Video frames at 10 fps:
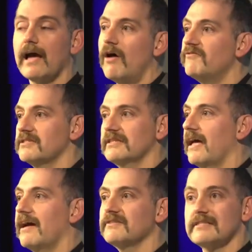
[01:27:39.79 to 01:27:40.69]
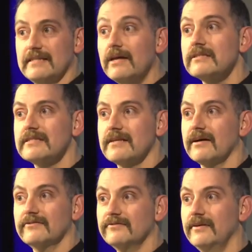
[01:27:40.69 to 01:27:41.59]
They have to sell
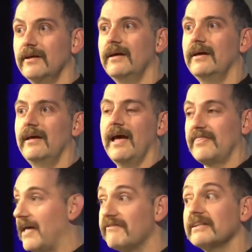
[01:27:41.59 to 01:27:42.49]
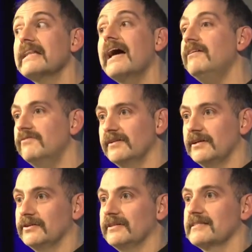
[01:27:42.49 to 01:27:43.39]
stuff, and they have a
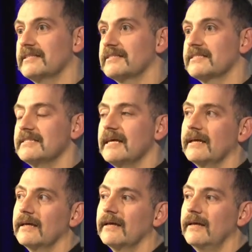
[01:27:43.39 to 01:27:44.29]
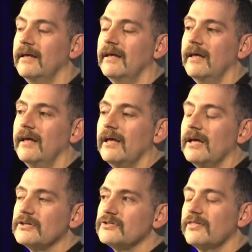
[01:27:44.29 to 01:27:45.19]
livelihood that's at stake.
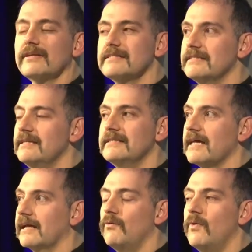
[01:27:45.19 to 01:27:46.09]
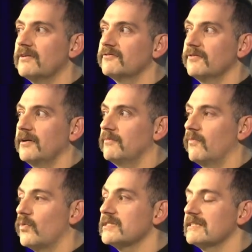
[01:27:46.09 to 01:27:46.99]
So I thought, seeds, I don't want to
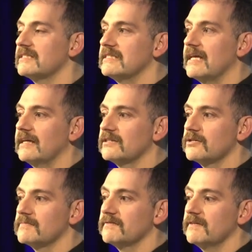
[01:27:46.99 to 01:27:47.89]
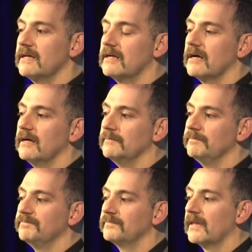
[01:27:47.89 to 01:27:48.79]
frame what's at stake in terms of
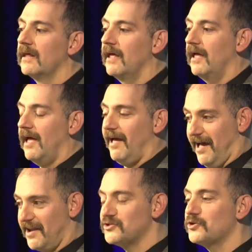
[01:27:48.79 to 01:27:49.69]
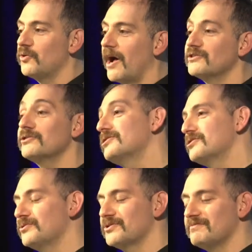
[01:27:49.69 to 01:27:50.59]
income. And so I turned
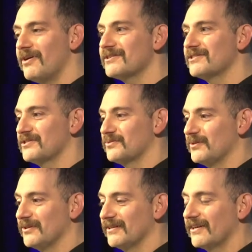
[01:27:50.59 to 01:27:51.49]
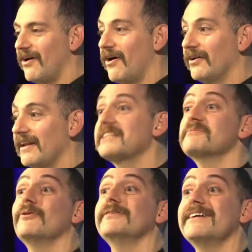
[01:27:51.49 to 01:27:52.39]
to Susan Marx's work on
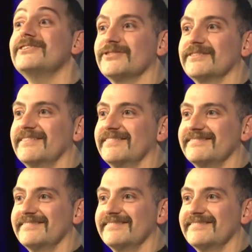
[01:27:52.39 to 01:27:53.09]
exploitation.